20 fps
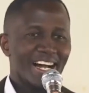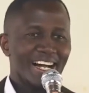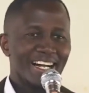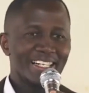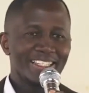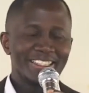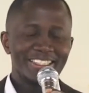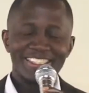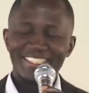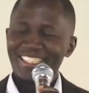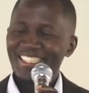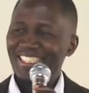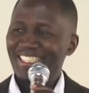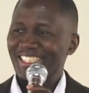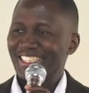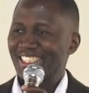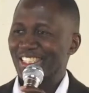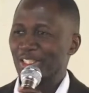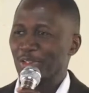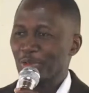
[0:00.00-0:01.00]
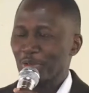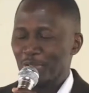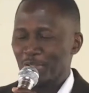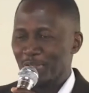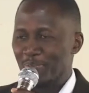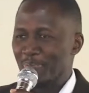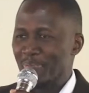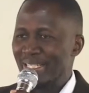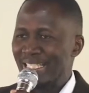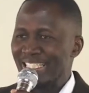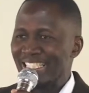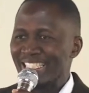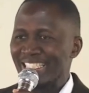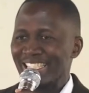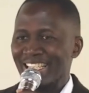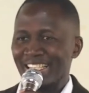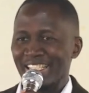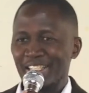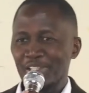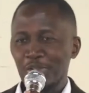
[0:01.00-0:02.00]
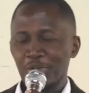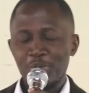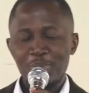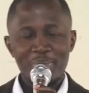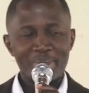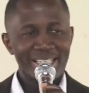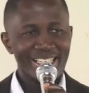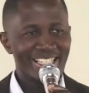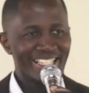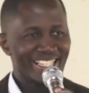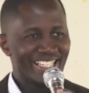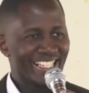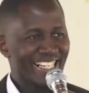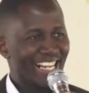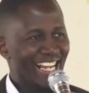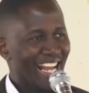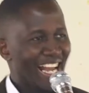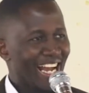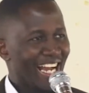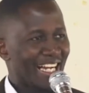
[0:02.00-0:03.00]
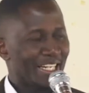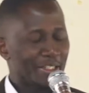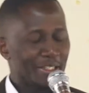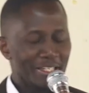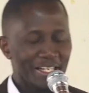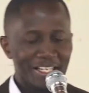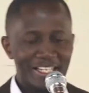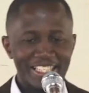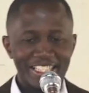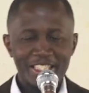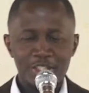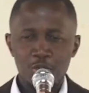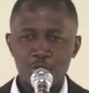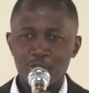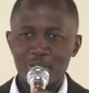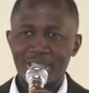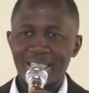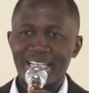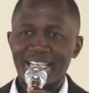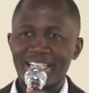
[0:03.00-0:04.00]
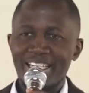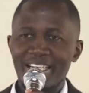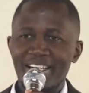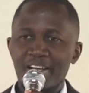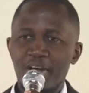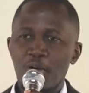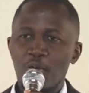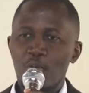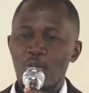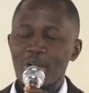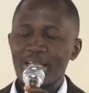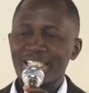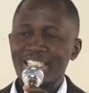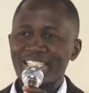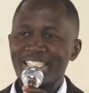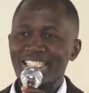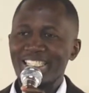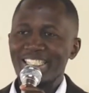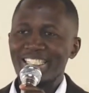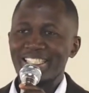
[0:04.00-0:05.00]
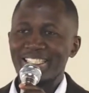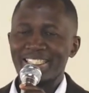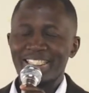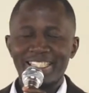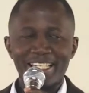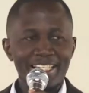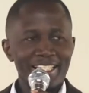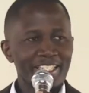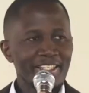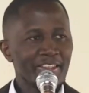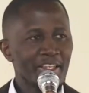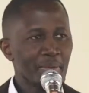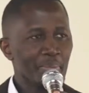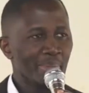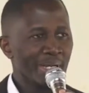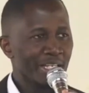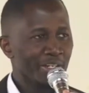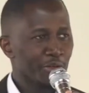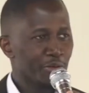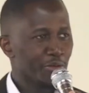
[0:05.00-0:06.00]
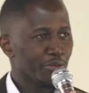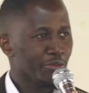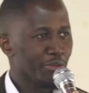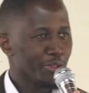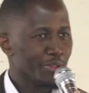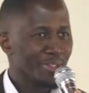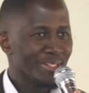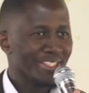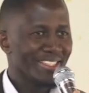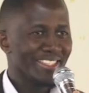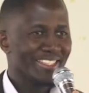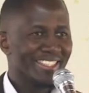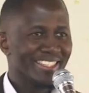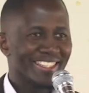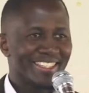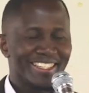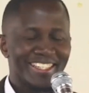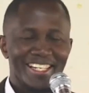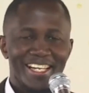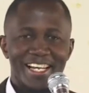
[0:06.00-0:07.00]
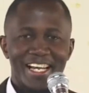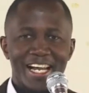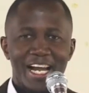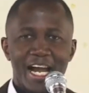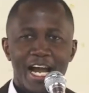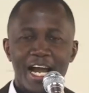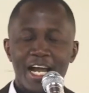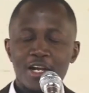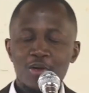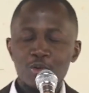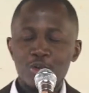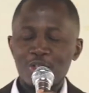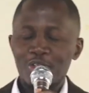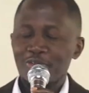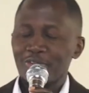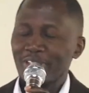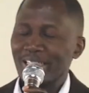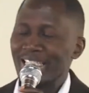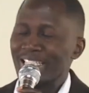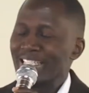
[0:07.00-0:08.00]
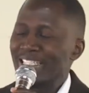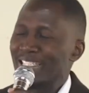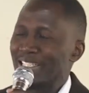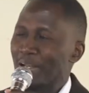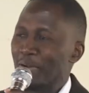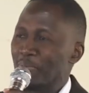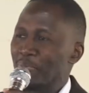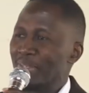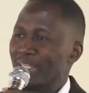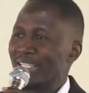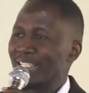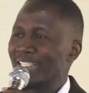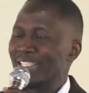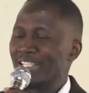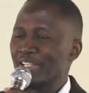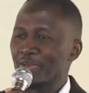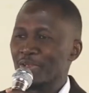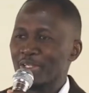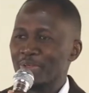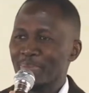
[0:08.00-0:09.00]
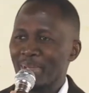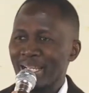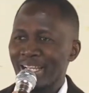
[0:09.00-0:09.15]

And she was ministering to me, and it was like when she is taking the microphone, I was feeling something new in